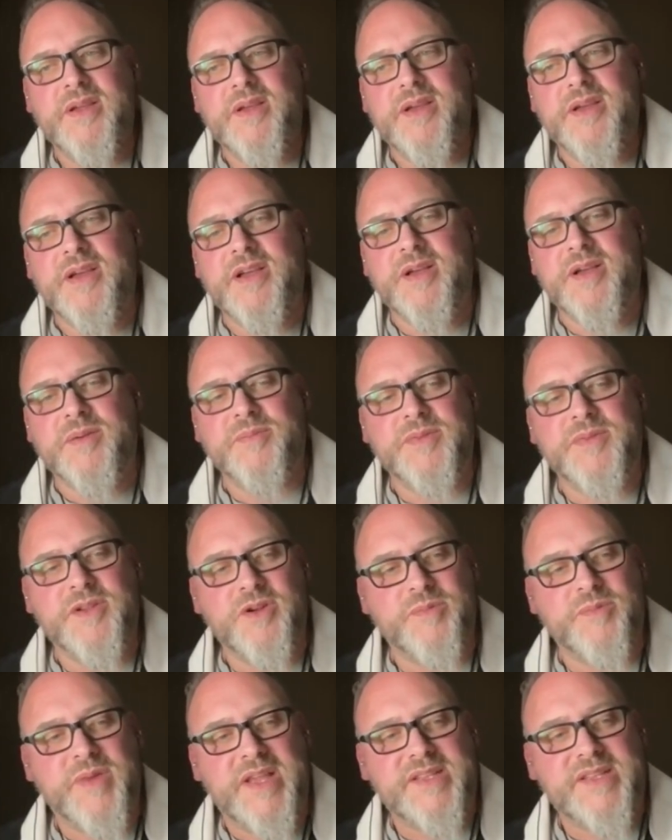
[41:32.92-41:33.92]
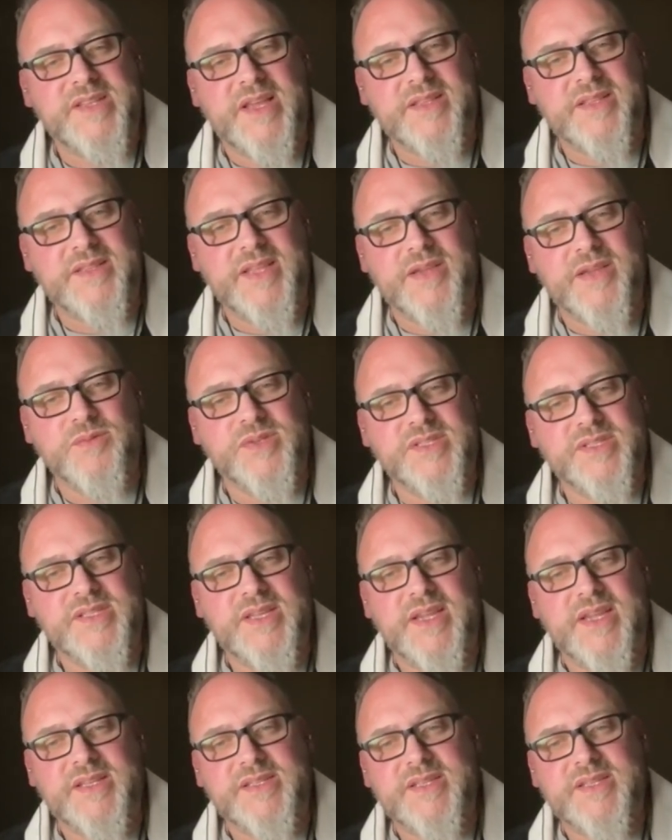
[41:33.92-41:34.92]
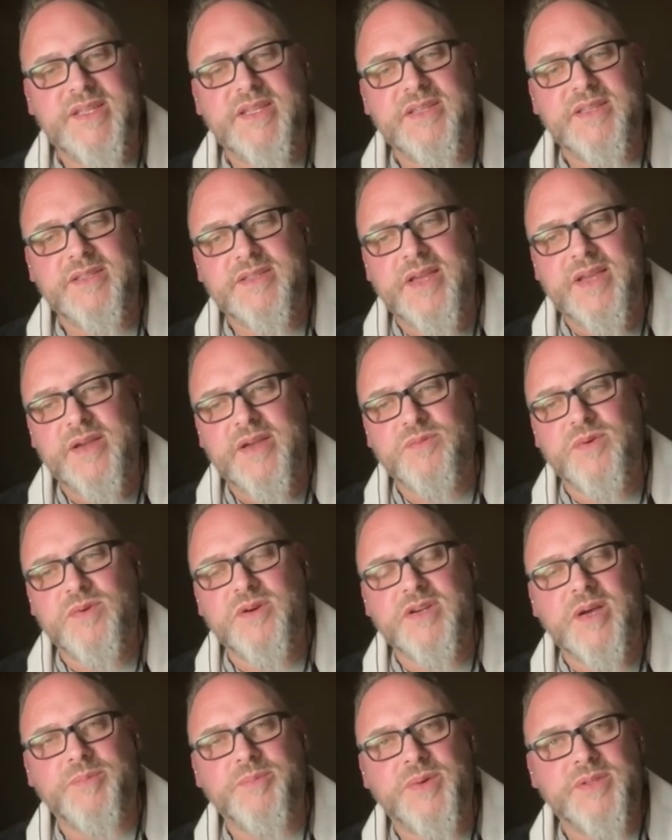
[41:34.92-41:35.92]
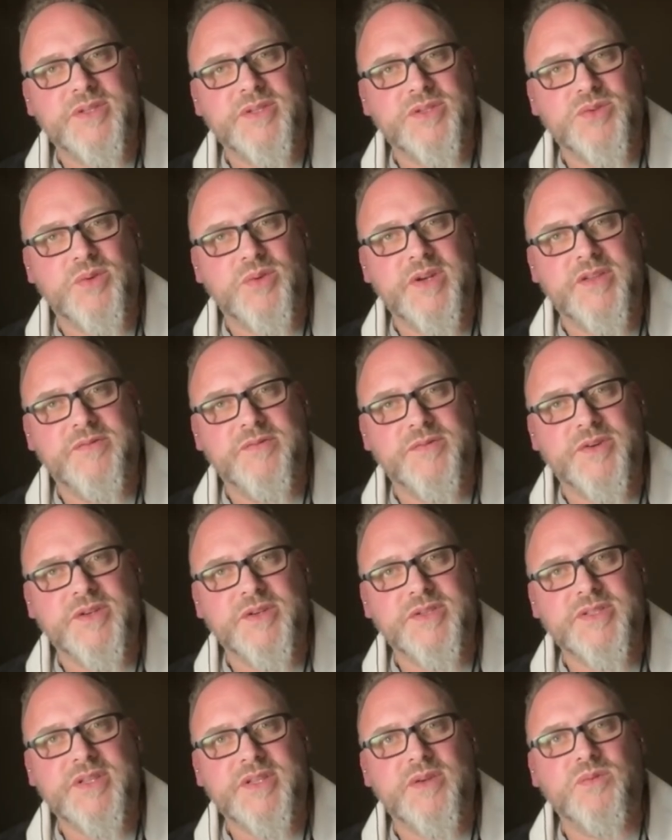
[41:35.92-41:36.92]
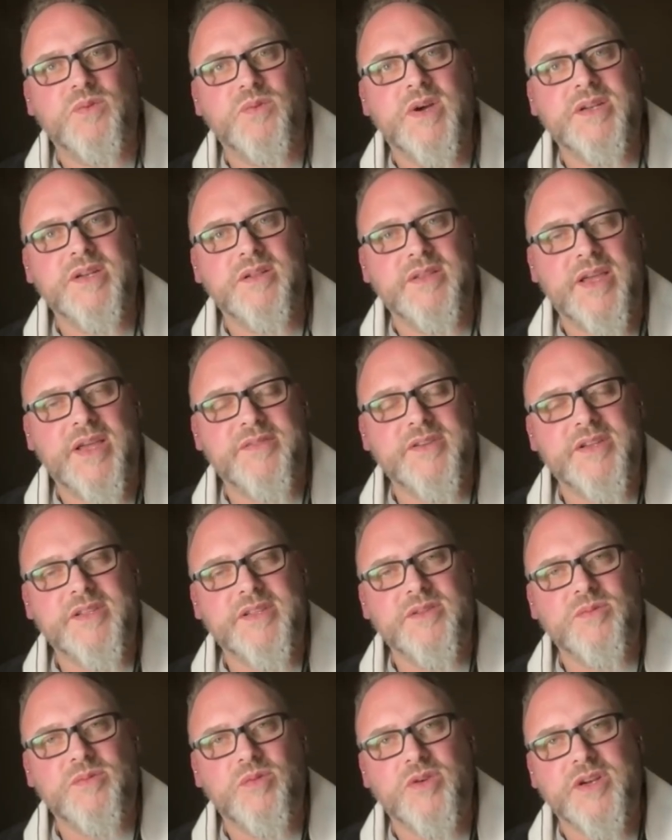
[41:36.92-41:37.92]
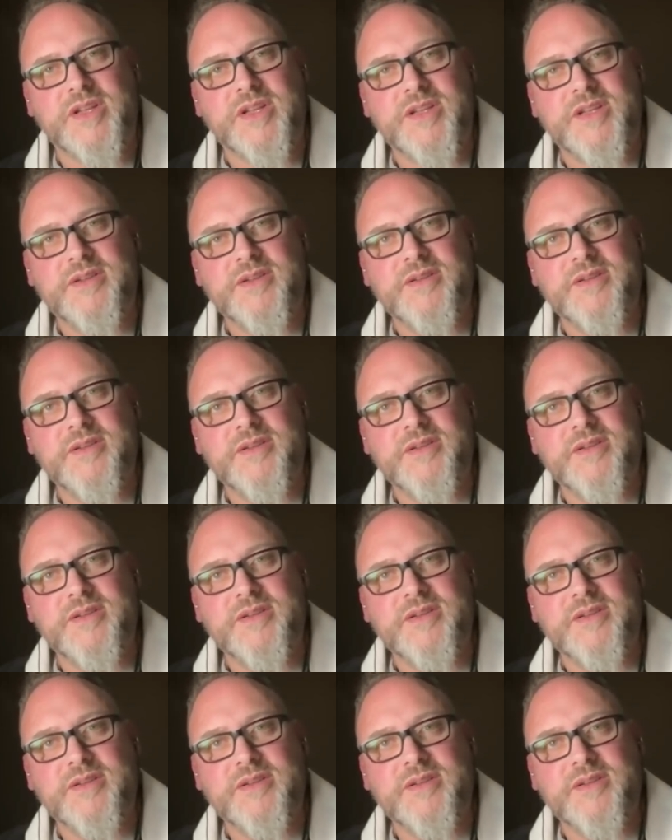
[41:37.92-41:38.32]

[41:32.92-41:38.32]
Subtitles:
My death day was the 18th. I woke up on the 21st at 1:11 in the morning.